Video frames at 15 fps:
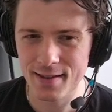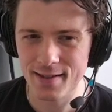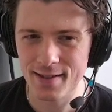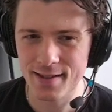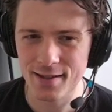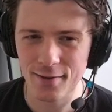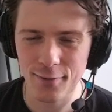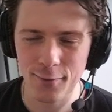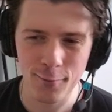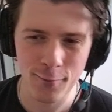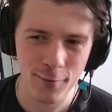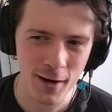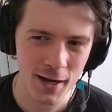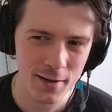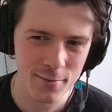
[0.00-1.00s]
The
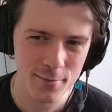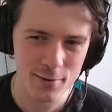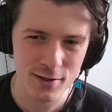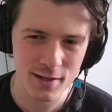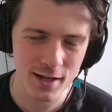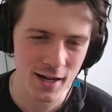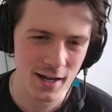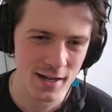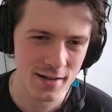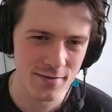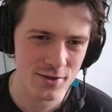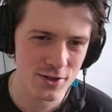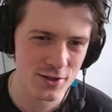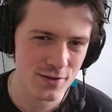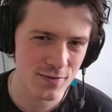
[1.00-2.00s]
fight was kind of
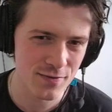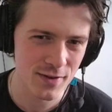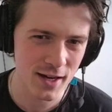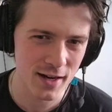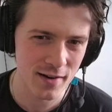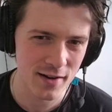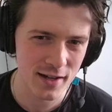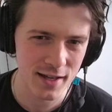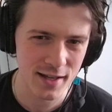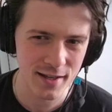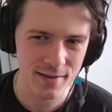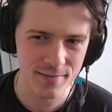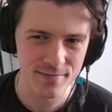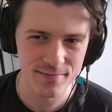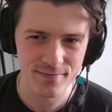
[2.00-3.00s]
just very
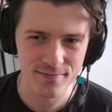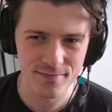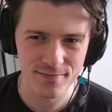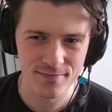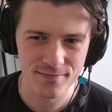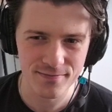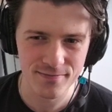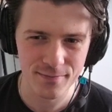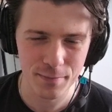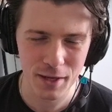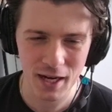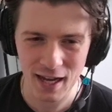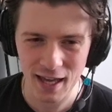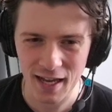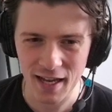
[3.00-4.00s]

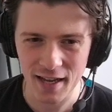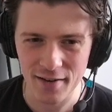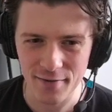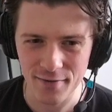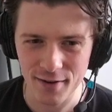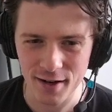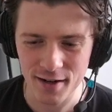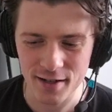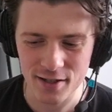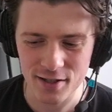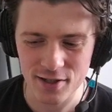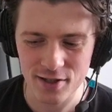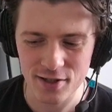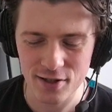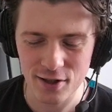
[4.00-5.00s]
plain, very
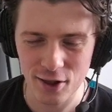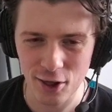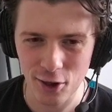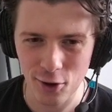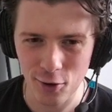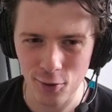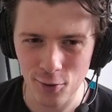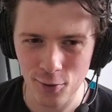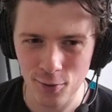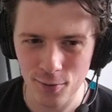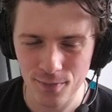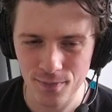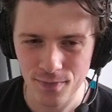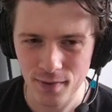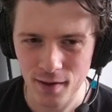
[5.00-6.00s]
slow.
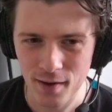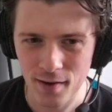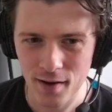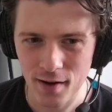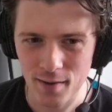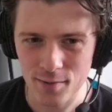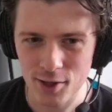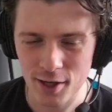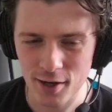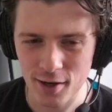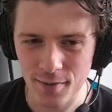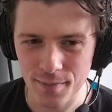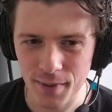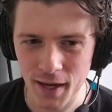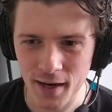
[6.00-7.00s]
Trying to
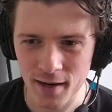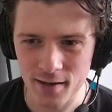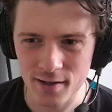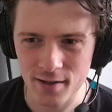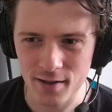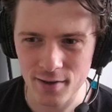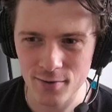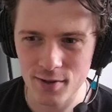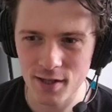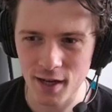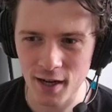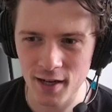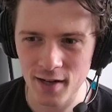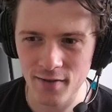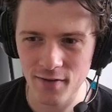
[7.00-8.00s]
compare to it was
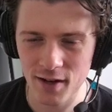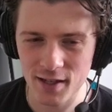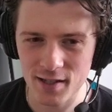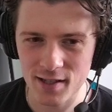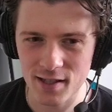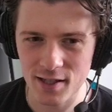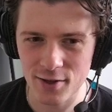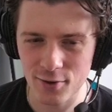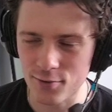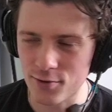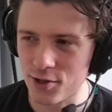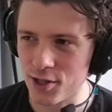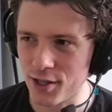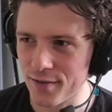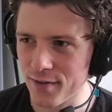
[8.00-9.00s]
kind of like
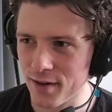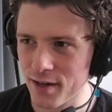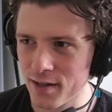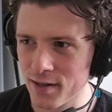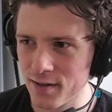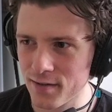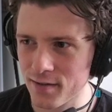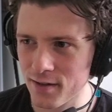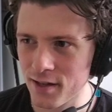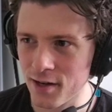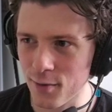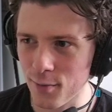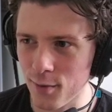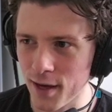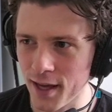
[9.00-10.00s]
Xeno'jiva in a
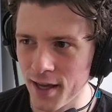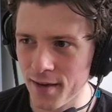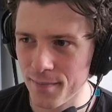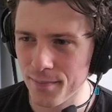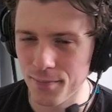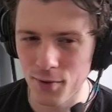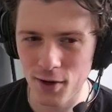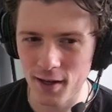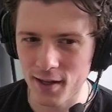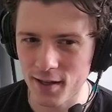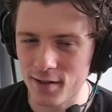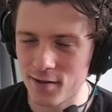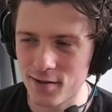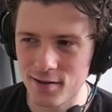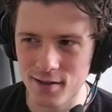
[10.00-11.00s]
way, but like it
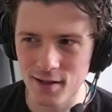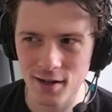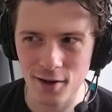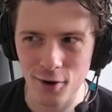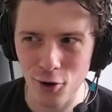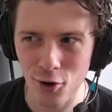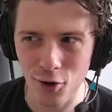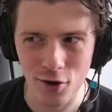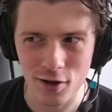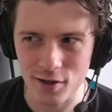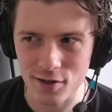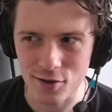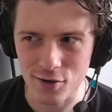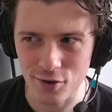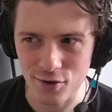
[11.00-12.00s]
didn't look as
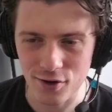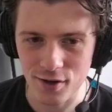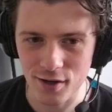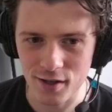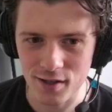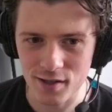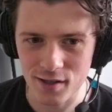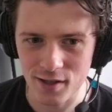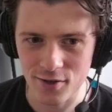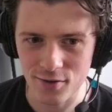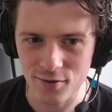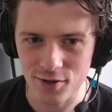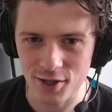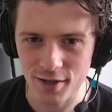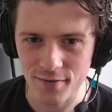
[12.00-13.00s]
good as
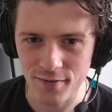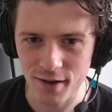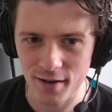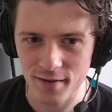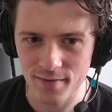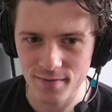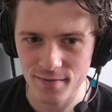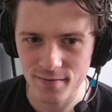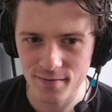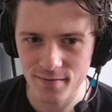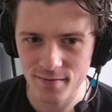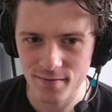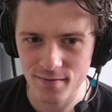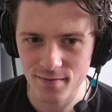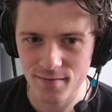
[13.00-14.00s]
Xeno'jiva.
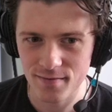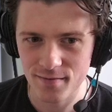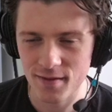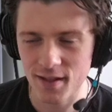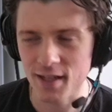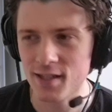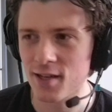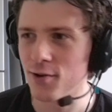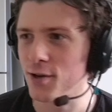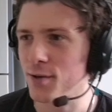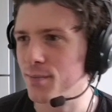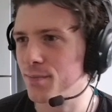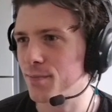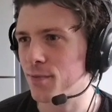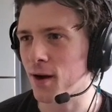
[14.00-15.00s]
That's how I'd
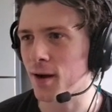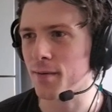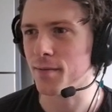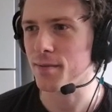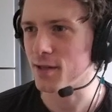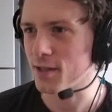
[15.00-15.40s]
probably